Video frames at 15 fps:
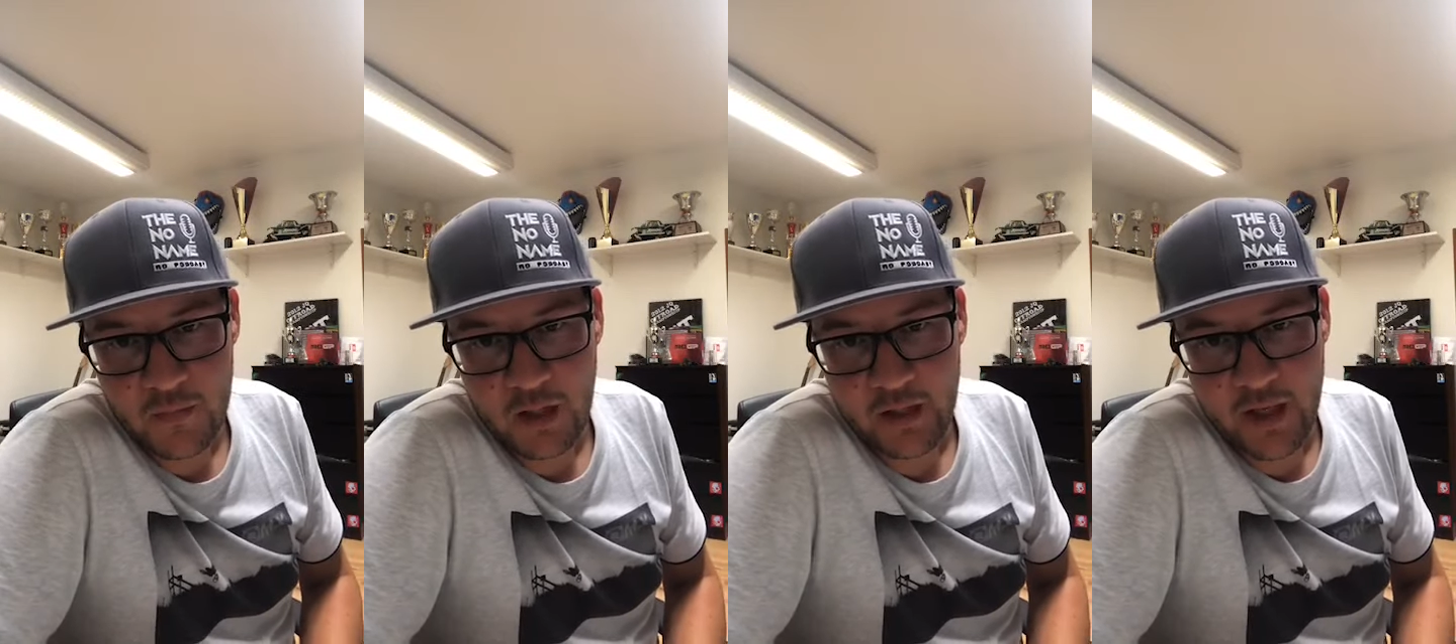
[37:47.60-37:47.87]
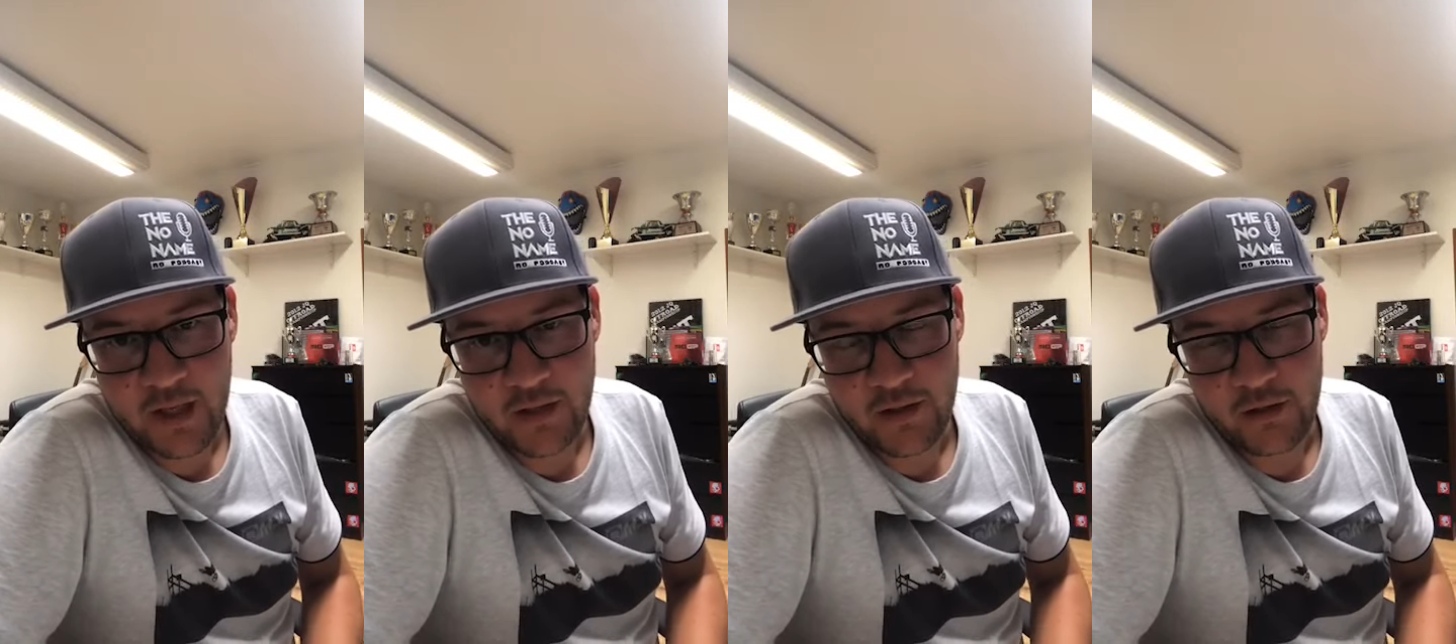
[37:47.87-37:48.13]

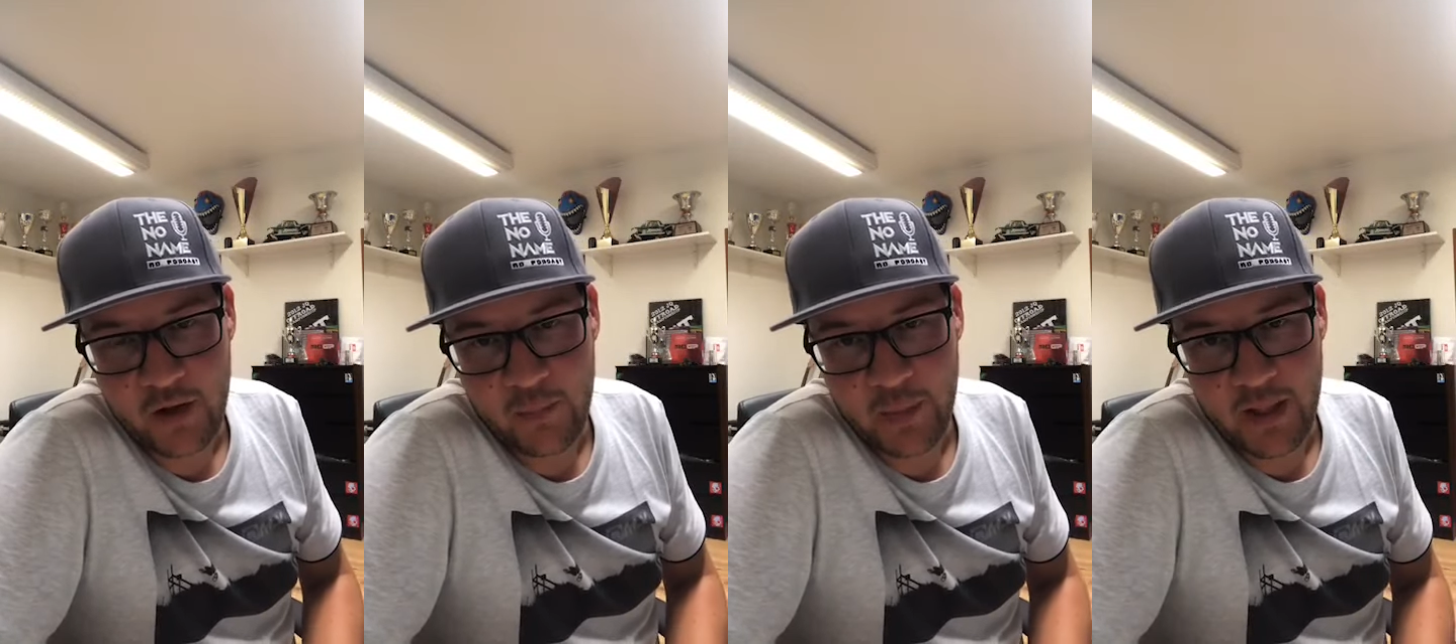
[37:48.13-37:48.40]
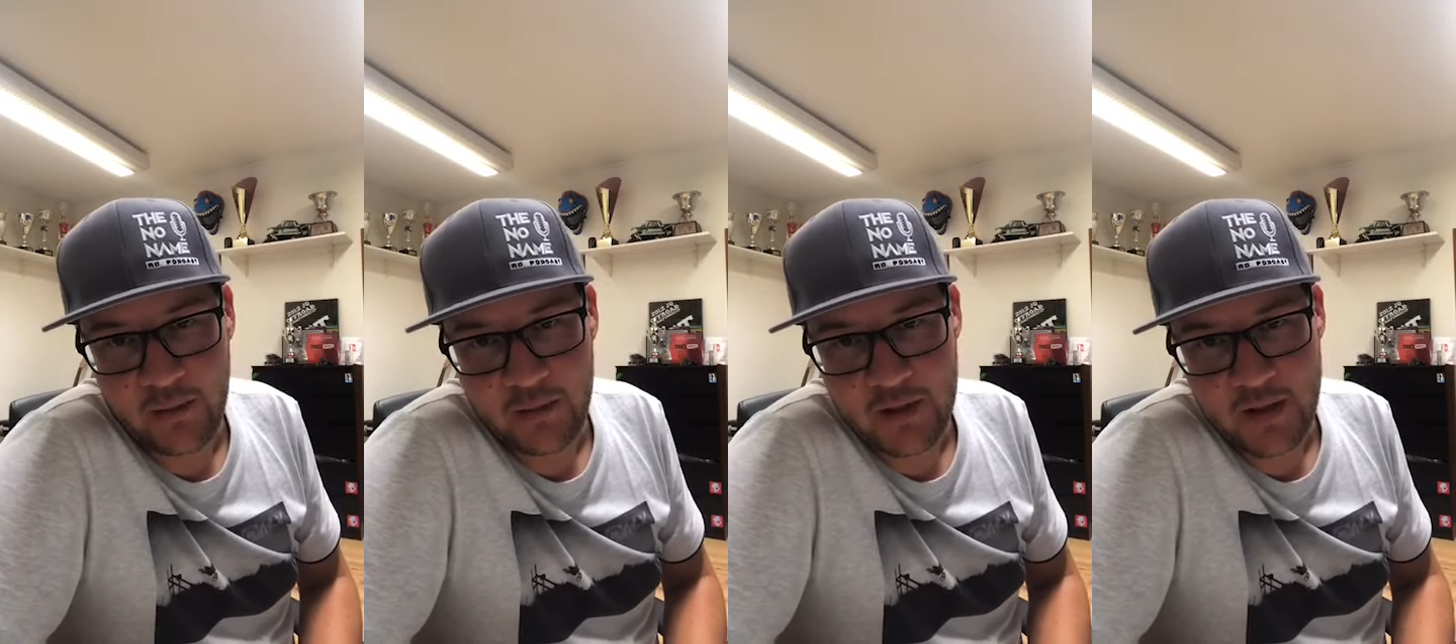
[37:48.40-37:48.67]
Yeah, Euro
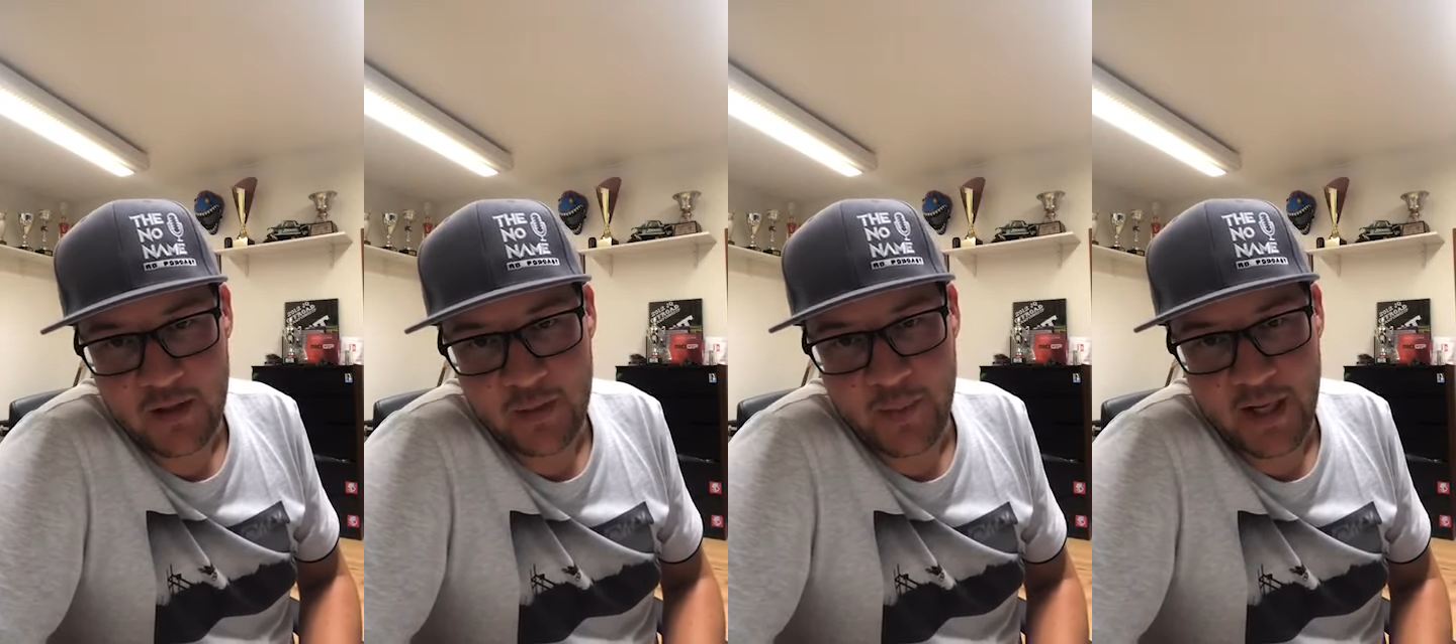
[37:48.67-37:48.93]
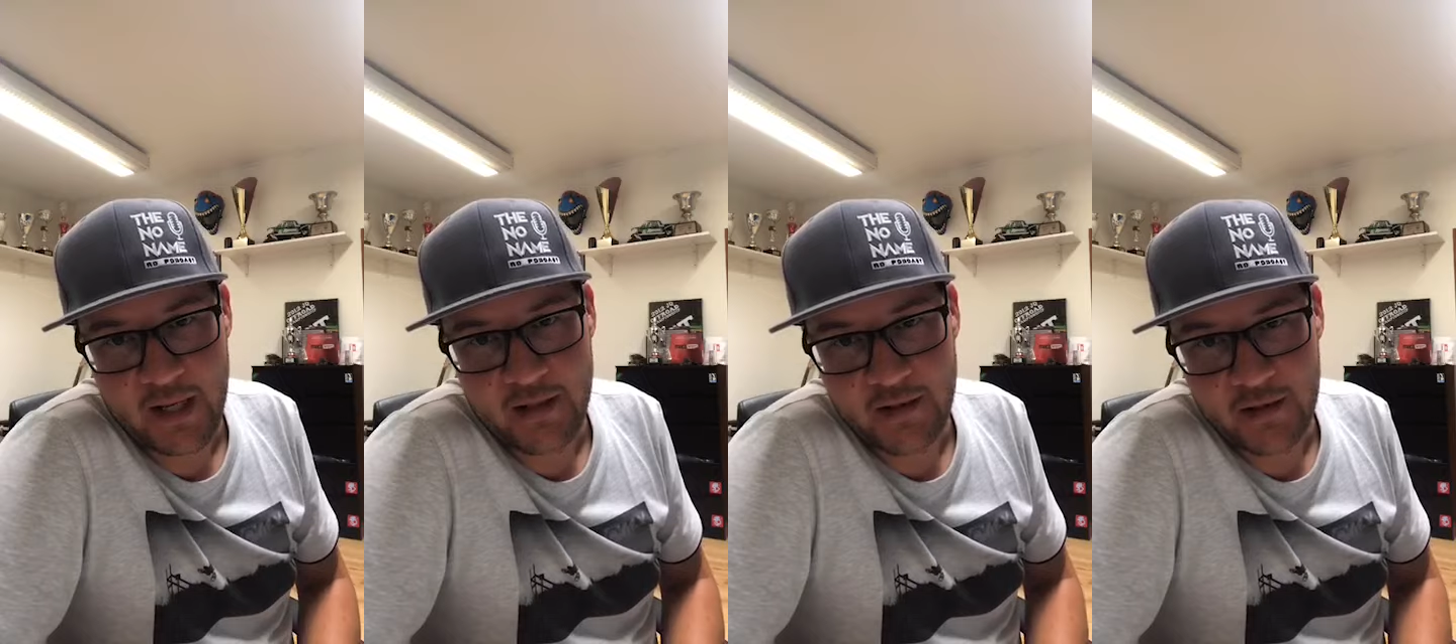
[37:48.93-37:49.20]
B was in Spain,